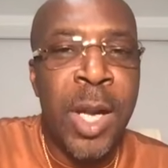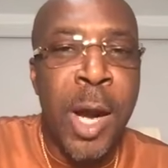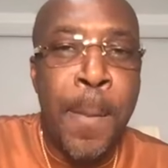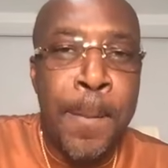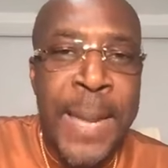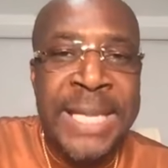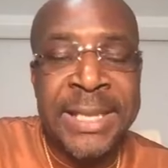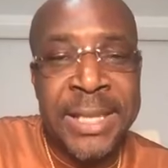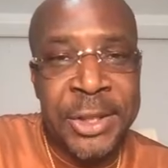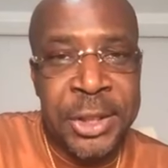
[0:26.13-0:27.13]
a
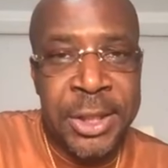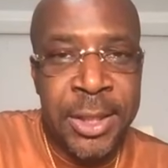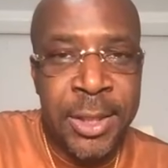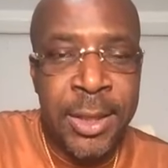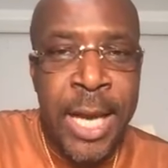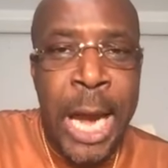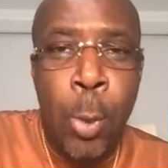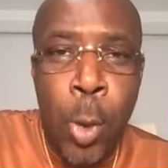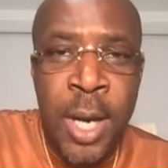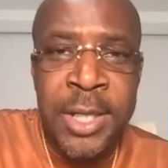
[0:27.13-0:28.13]
message. I
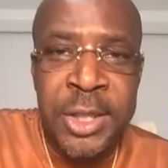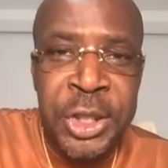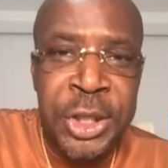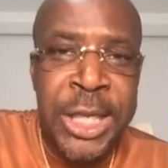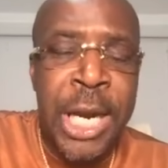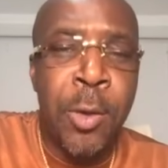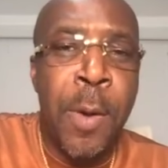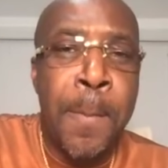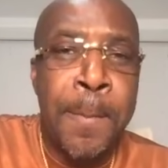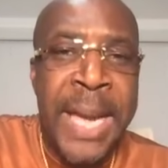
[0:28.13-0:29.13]
wanted to share
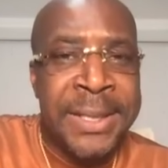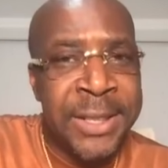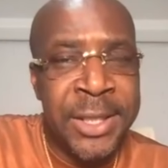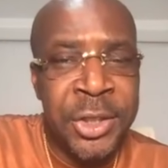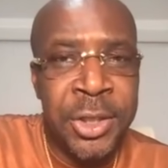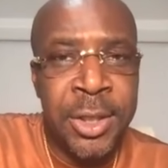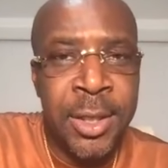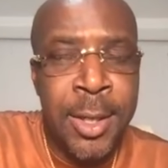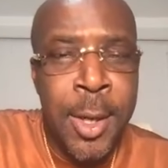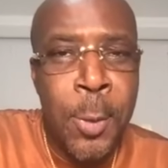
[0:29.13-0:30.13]
a message
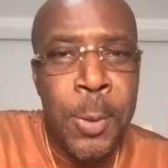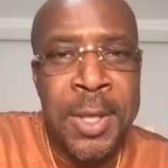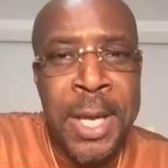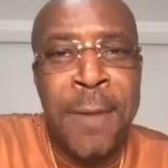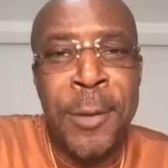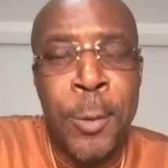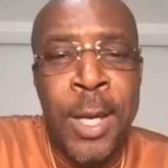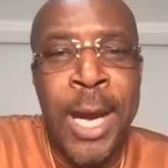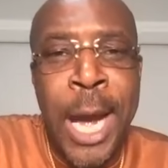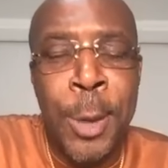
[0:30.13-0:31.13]
with
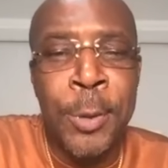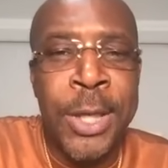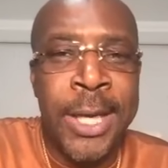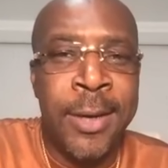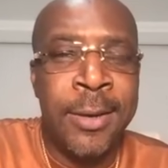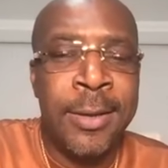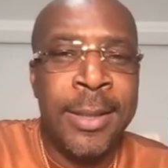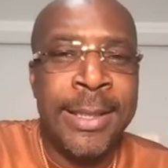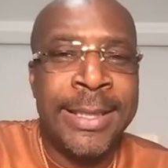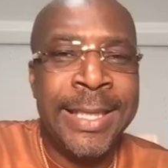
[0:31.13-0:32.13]
everyone out there
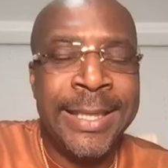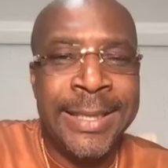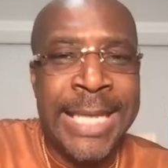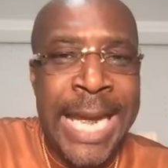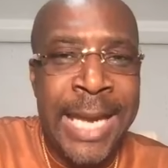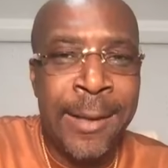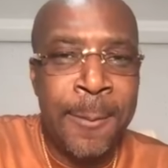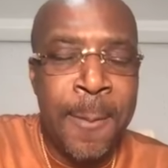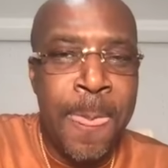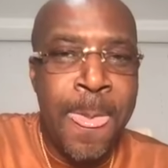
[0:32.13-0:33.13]
today.
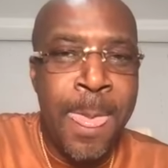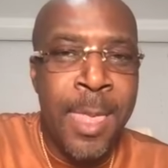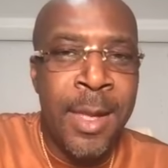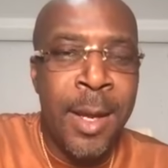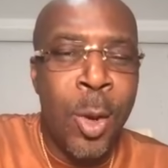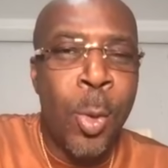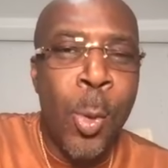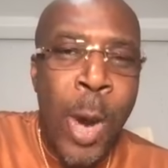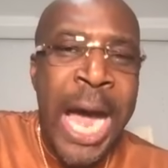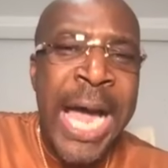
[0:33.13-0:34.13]

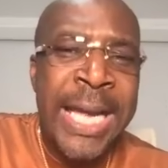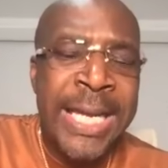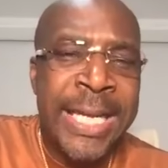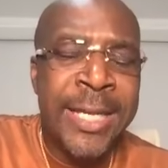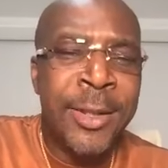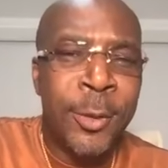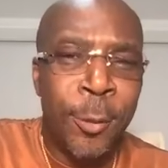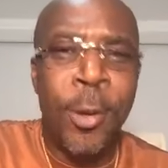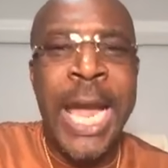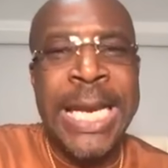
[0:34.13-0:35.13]
Why is
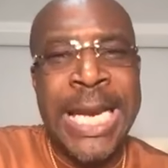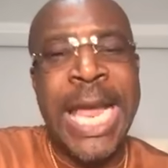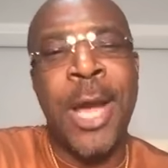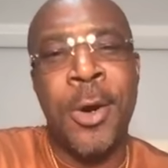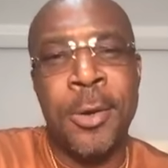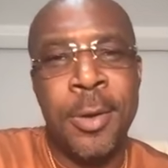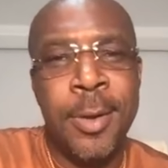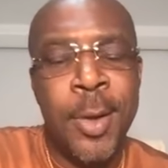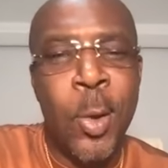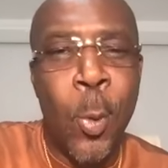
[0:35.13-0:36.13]
right now
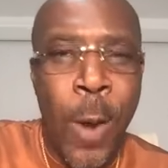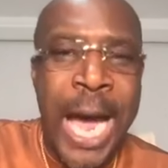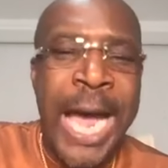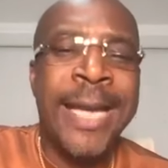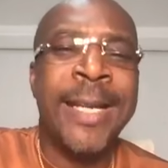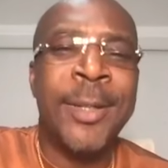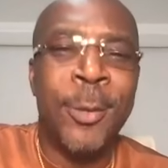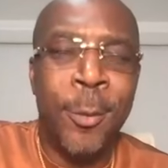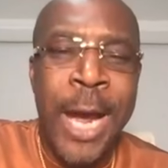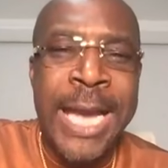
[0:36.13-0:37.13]

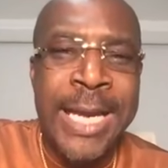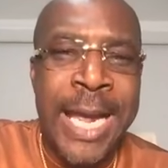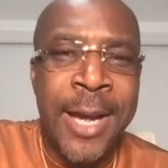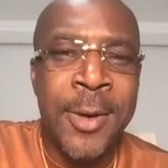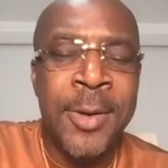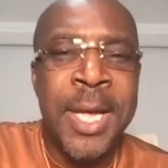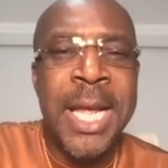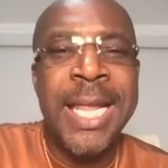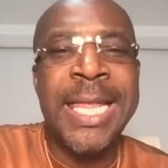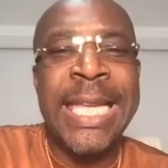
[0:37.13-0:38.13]

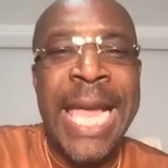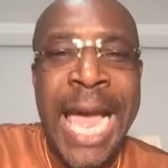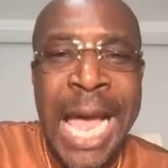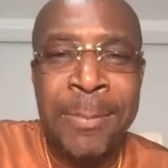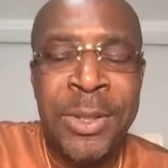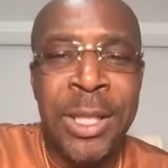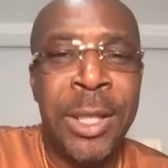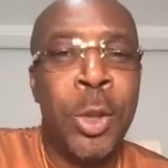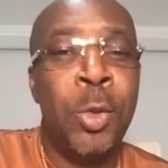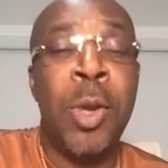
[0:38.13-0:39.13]
the
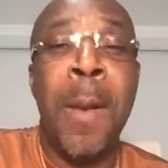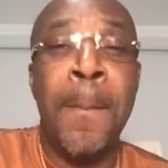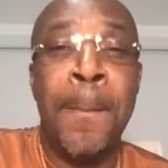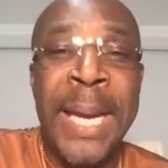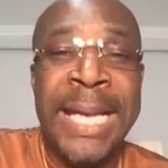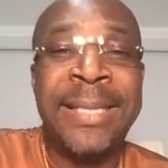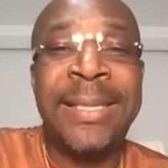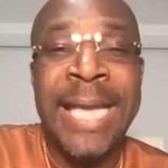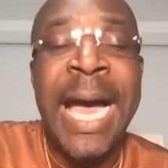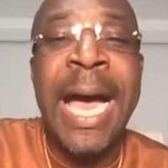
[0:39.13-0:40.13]
absolute
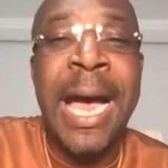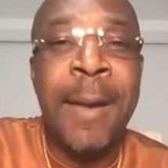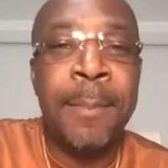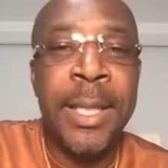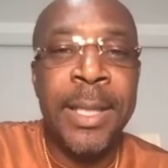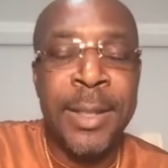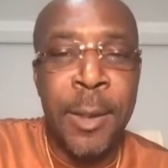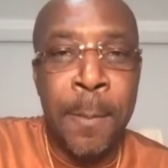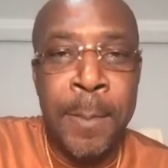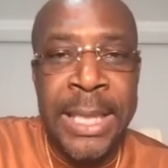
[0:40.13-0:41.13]
best time
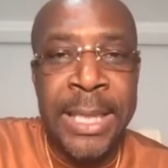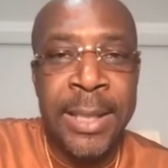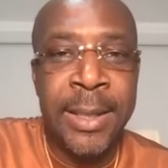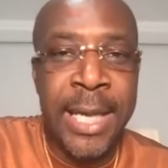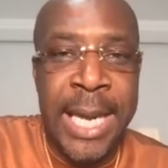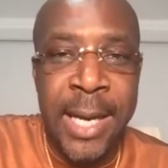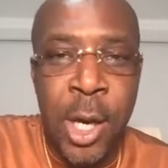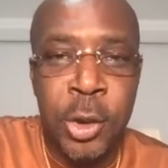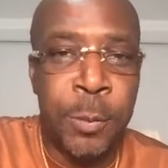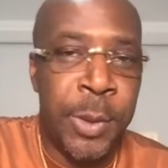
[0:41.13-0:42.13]
to be an
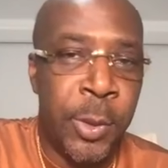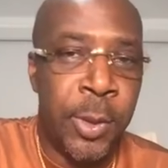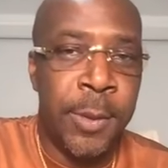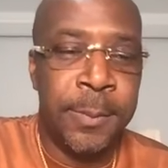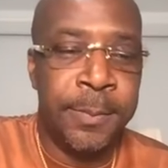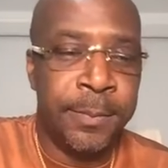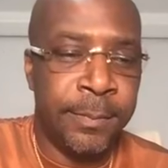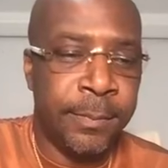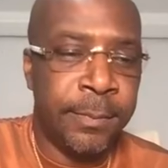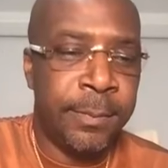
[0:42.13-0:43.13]
entrepreneur?
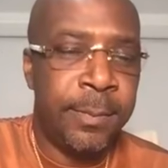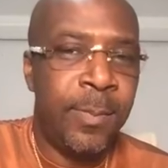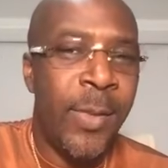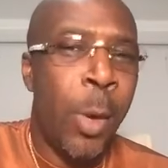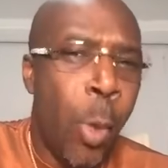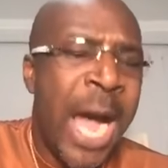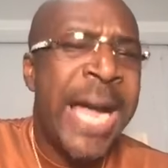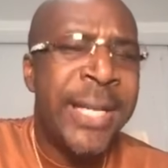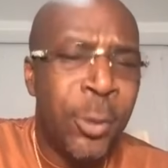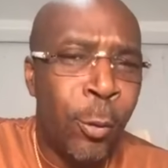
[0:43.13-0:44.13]

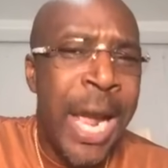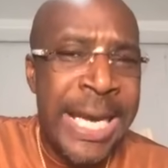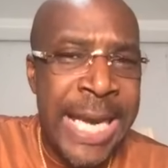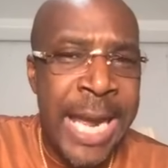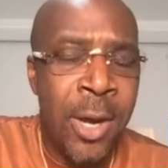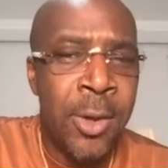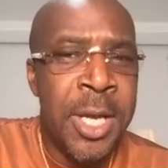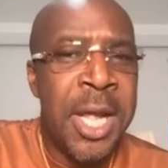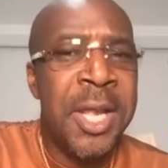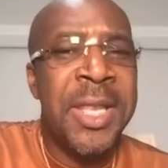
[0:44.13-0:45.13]
Why is right now
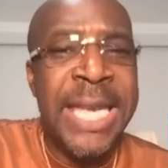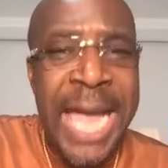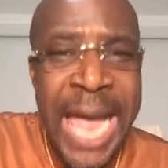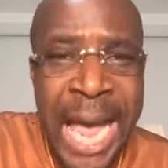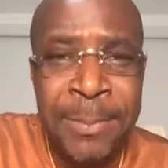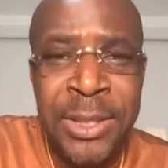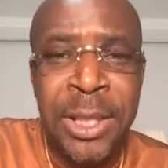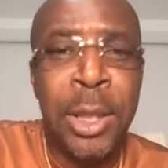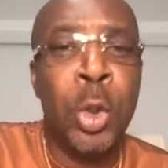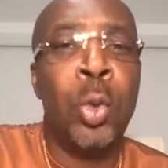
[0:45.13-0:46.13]
the
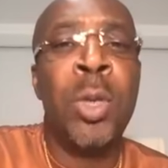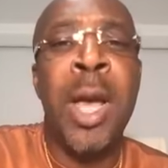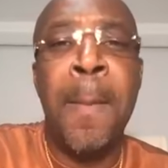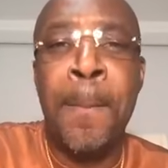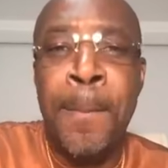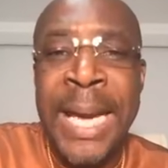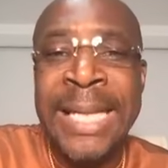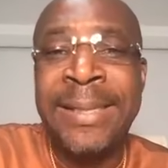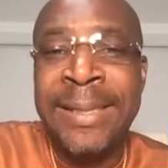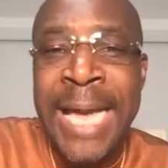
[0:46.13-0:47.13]
absolute
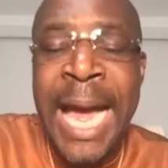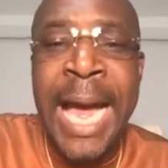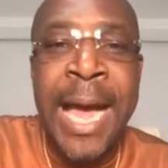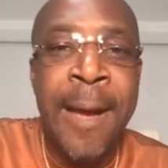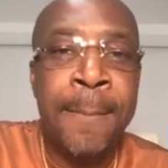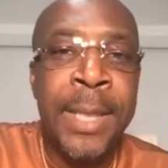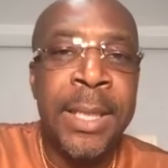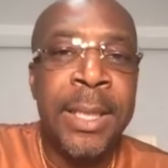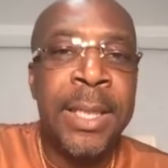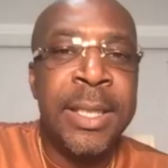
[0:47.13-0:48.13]
best time
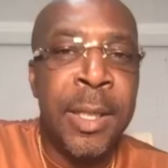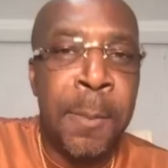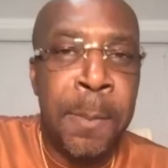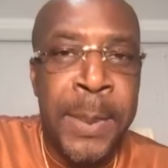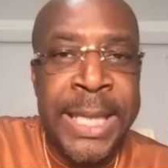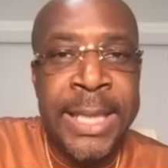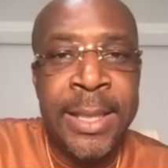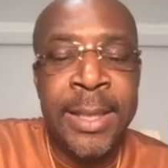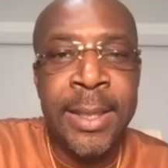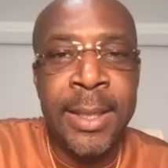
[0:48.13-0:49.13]
to
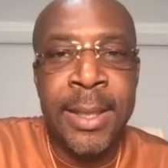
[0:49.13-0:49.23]
be